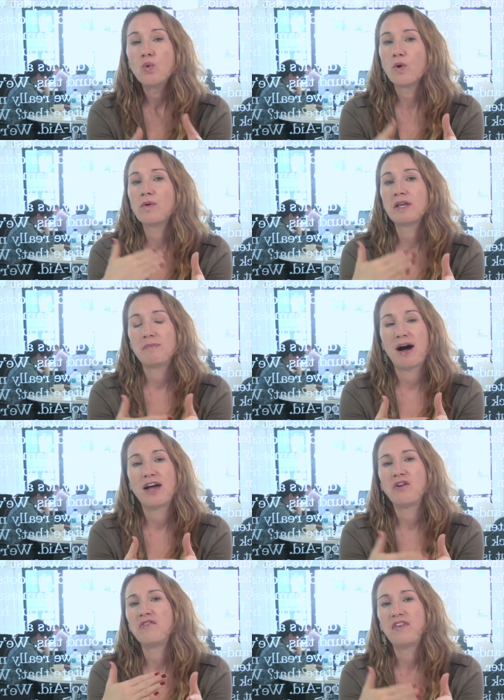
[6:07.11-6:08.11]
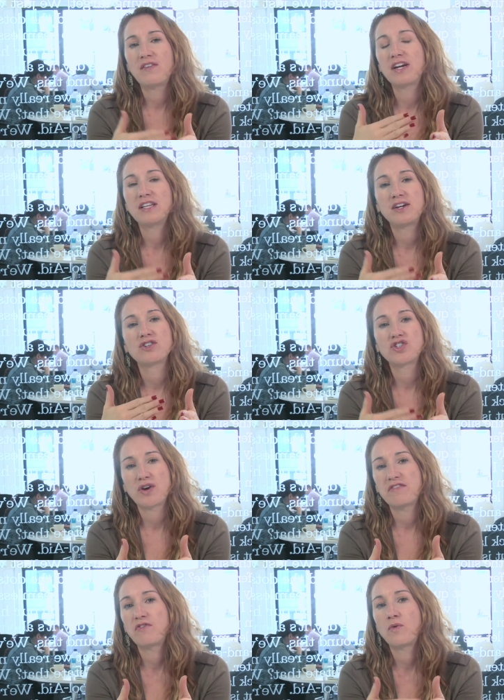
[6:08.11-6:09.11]
we're really buying on very clear,
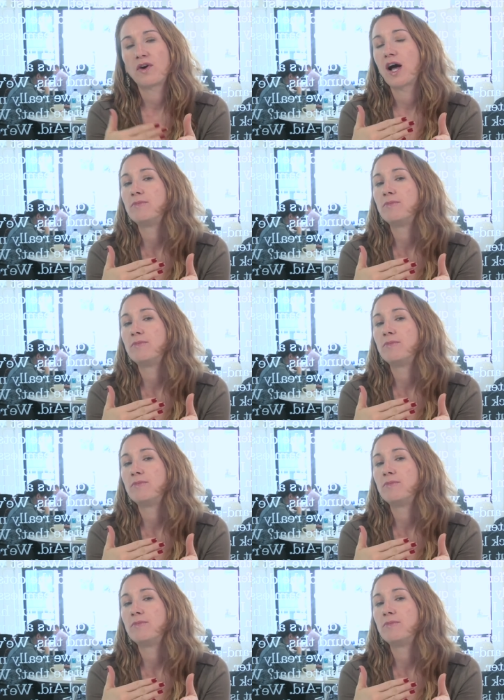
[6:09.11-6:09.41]
straightforward,